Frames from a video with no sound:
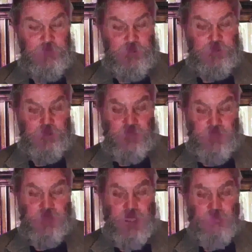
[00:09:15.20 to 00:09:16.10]
30.
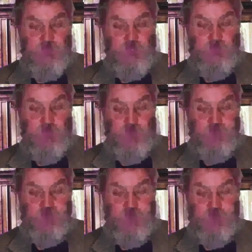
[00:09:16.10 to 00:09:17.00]

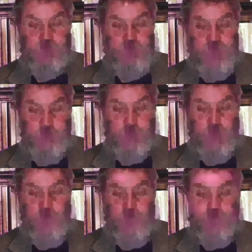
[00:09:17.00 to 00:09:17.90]
Then I
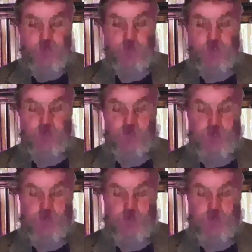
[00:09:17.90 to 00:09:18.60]
will appoint, so he